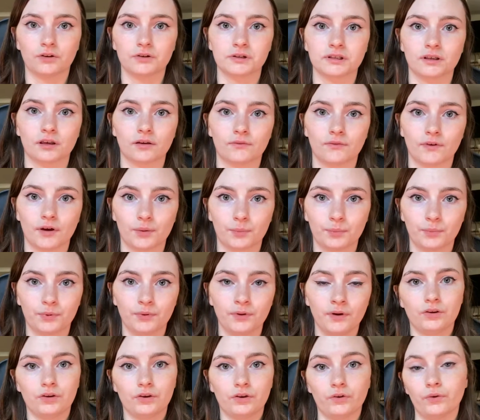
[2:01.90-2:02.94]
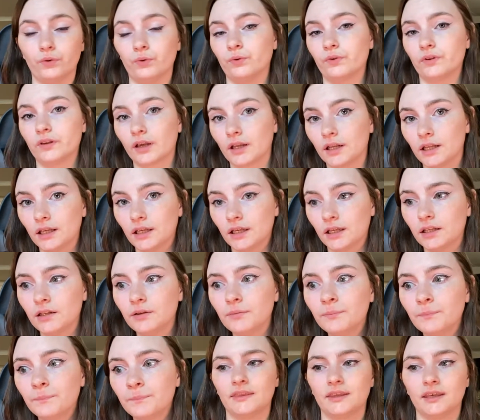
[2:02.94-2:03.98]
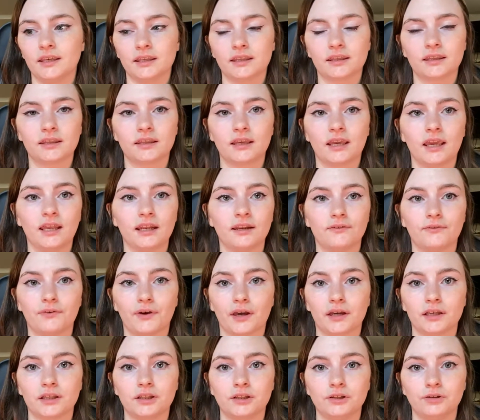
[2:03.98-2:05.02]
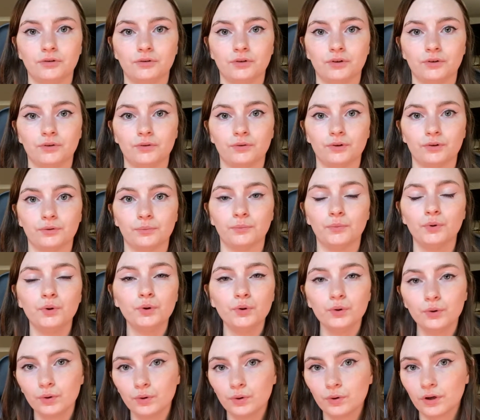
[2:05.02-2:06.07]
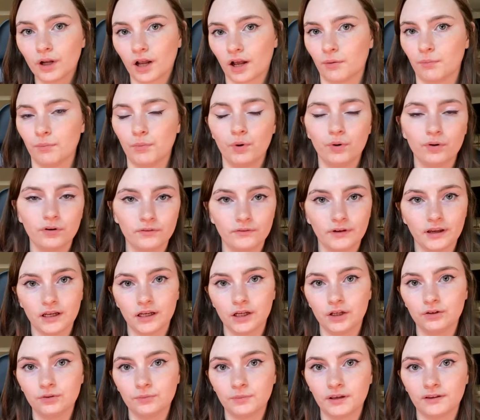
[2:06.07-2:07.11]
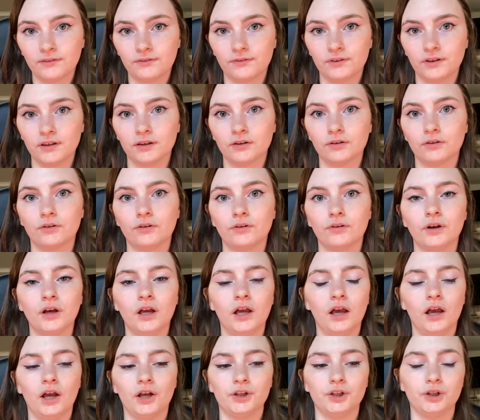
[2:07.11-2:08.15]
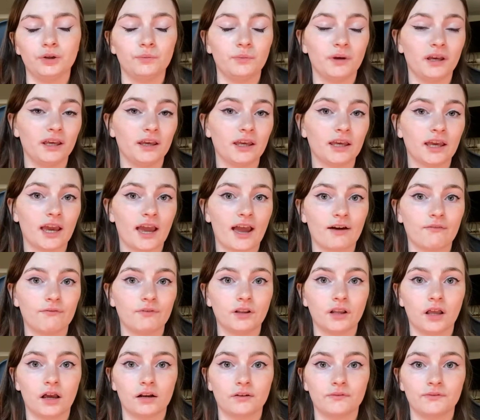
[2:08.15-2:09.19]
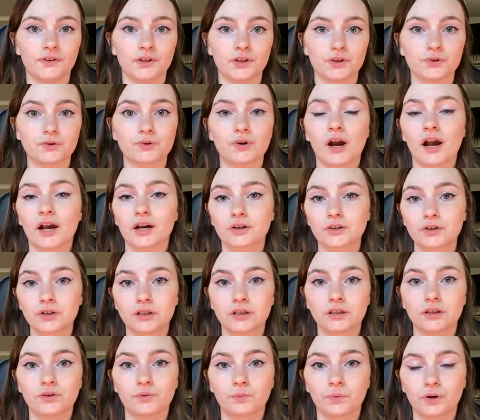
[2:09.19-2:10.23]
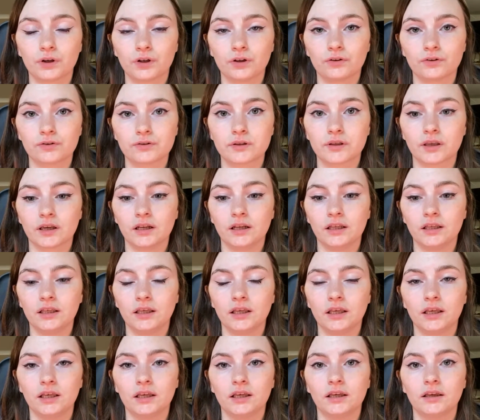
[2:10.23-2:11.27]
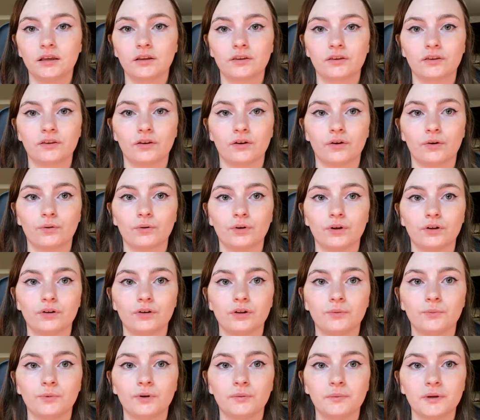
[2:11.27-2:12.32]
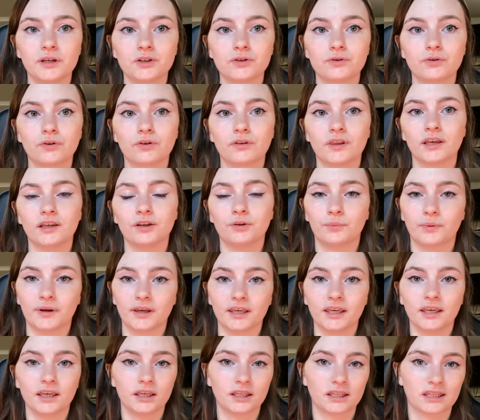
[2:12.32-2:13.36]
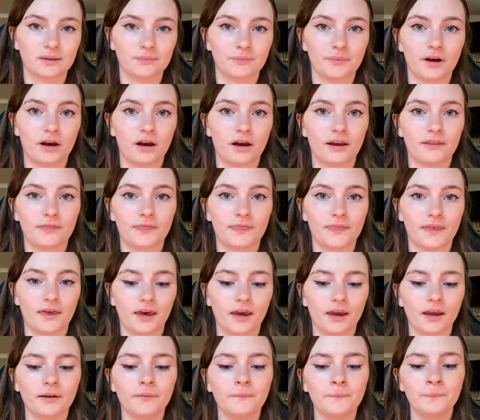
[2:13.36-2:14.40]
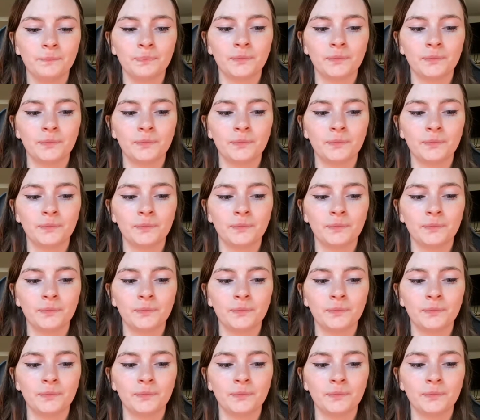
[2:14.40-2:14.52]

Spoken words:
yourself up to study in. This can affect, your mood, how motivated you may feel. You may have a lot of distractions where you're studying. So, you want to make sure that you're picking a spot that